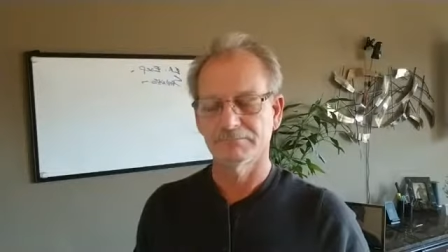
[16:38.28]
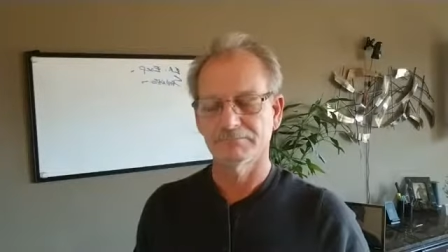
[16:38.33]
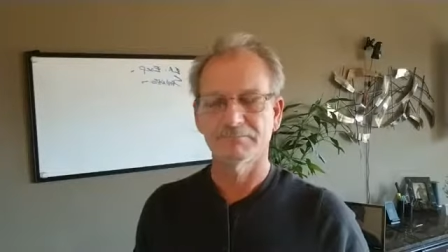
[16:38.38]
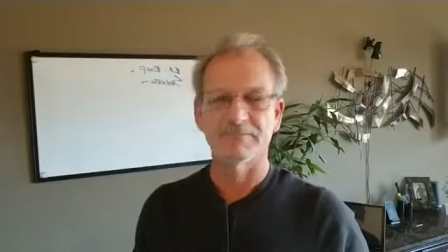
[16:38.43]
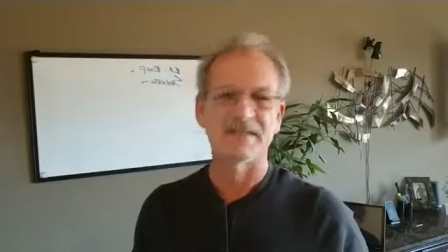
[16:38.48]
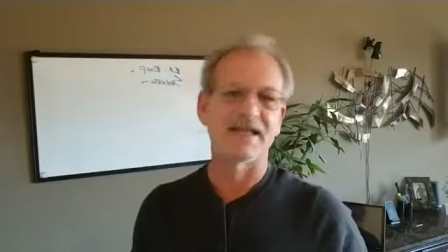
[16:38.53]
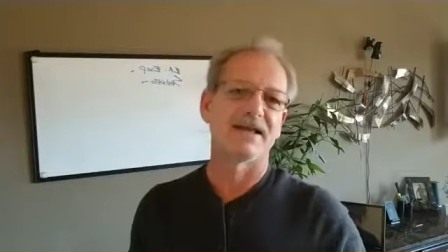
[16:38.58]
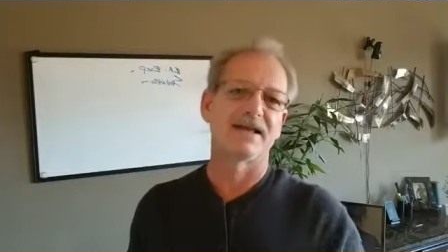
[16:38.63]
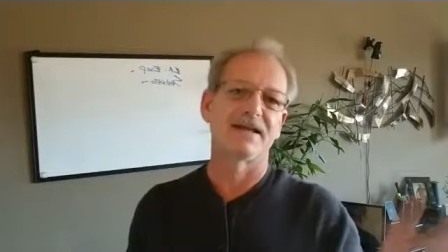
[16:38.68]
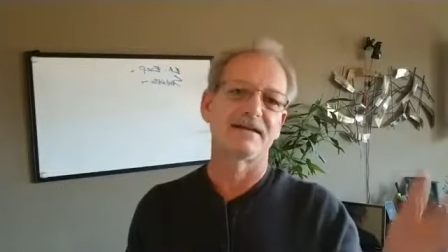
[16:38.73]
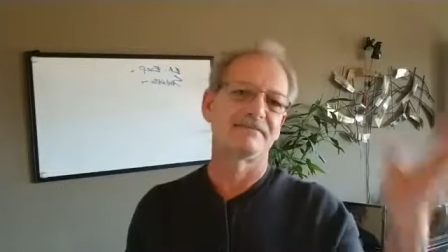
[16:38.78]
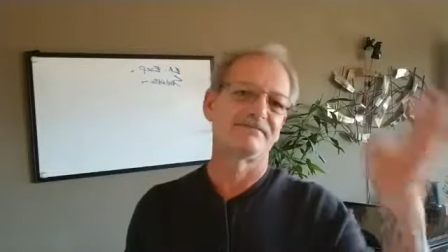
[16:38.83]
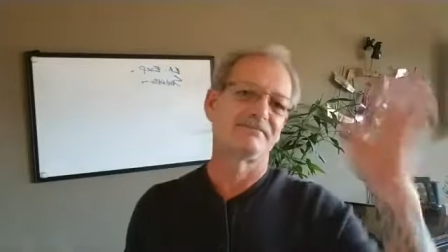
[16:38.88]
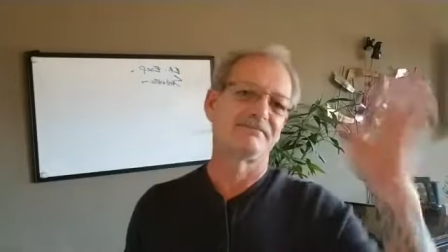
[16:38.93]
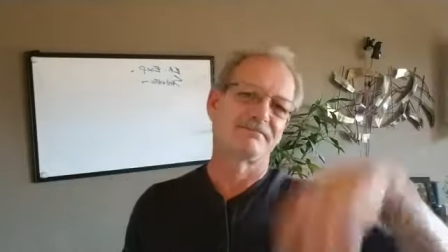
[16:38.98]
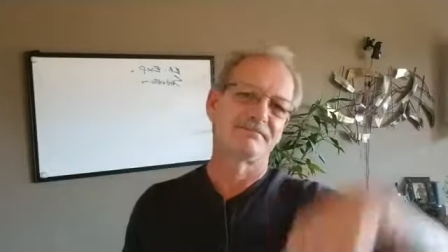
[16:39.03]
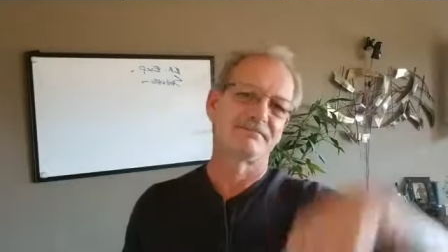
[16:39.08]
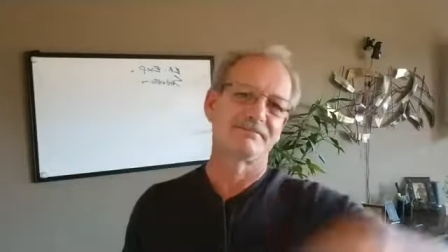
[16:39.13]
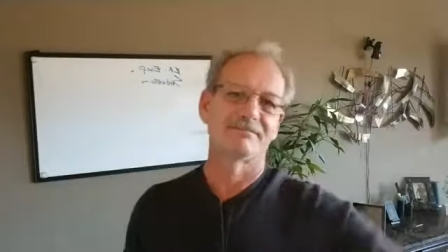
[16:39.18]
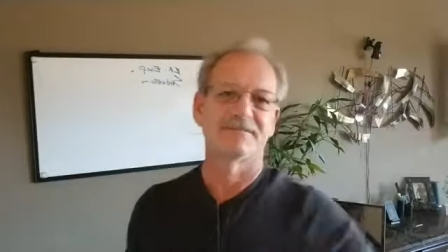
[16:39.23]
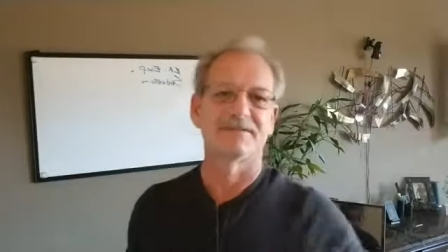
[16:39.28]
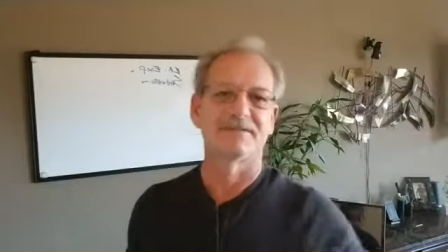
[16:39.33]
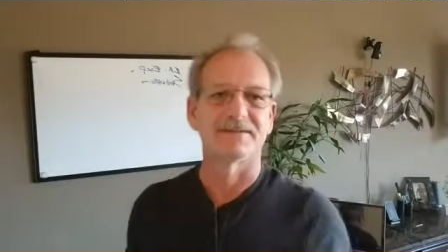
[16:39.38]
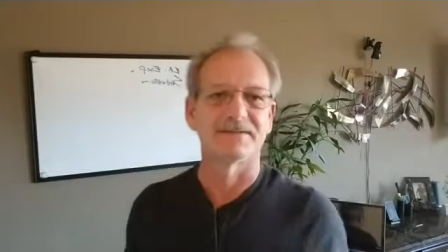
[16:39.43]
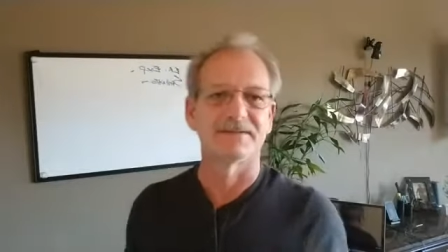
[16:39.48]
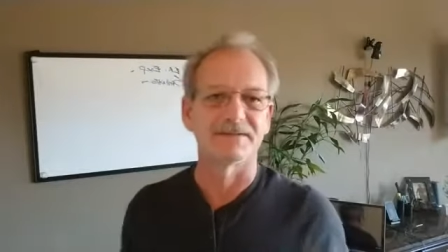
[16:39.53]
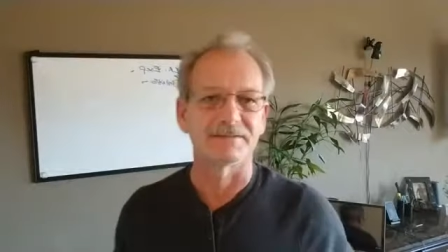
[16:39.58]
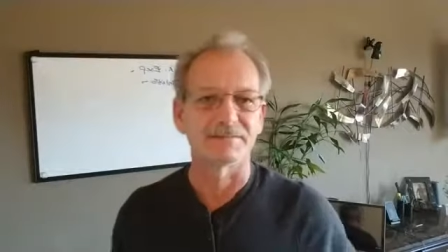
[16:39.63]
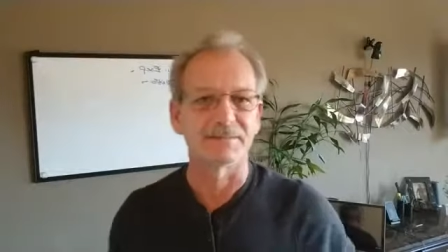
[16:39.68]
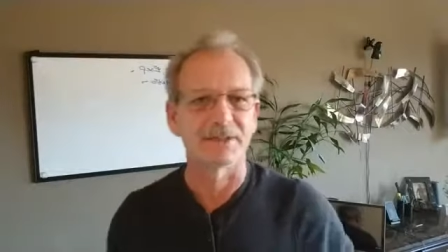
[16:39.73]
Yeah, it
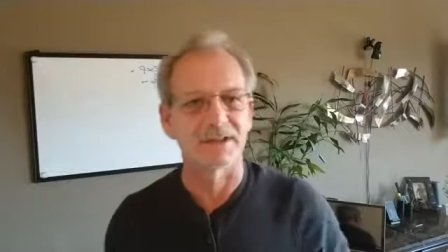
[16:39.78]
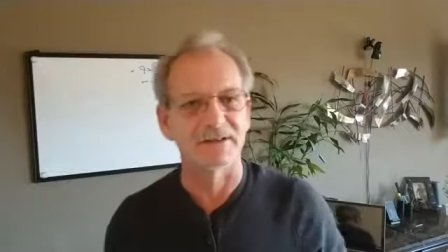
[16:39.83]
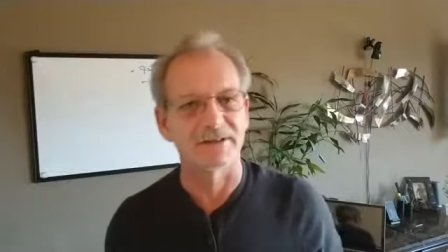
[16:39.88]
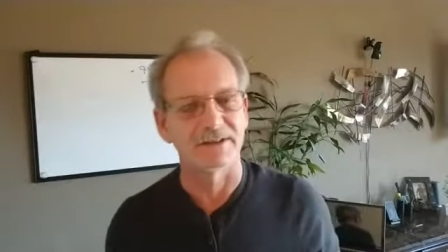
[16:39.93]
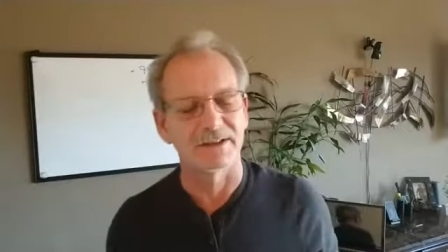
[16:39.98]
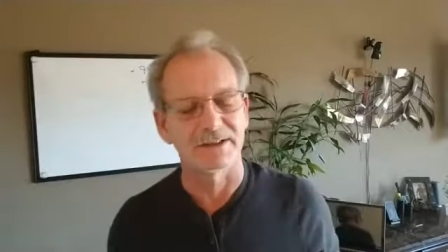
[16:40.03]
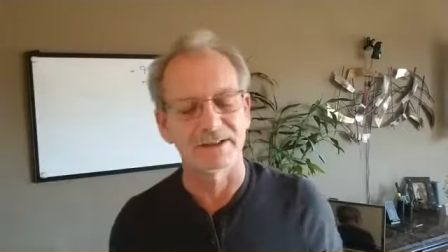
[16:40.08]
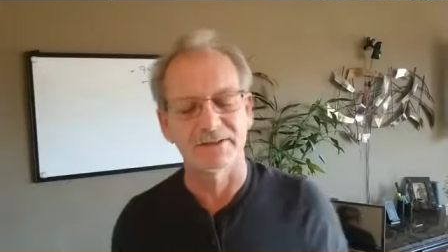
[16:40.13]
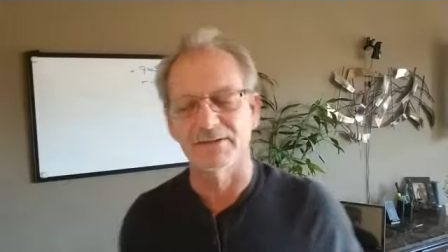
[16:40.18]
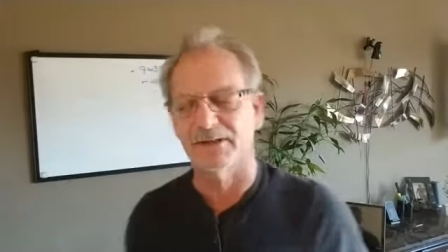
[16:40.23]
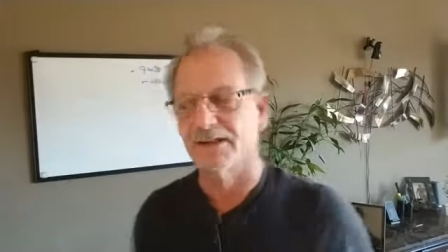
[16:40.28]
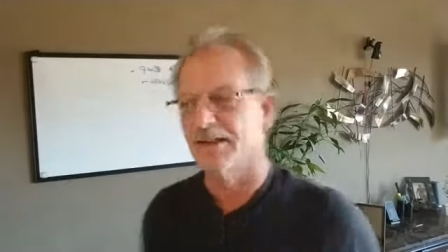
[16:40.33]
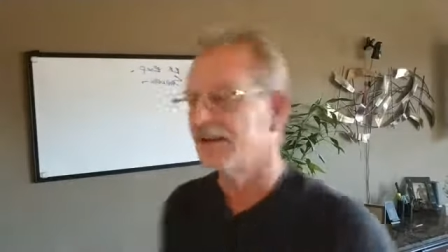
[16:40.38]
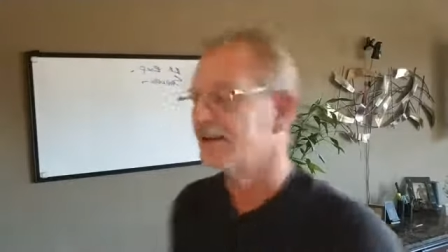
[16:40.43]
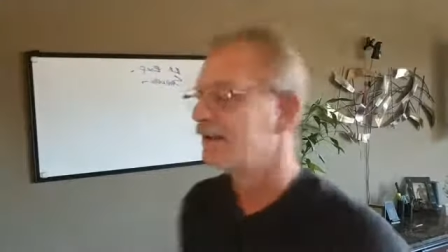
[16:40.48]
doesn't matter anyway.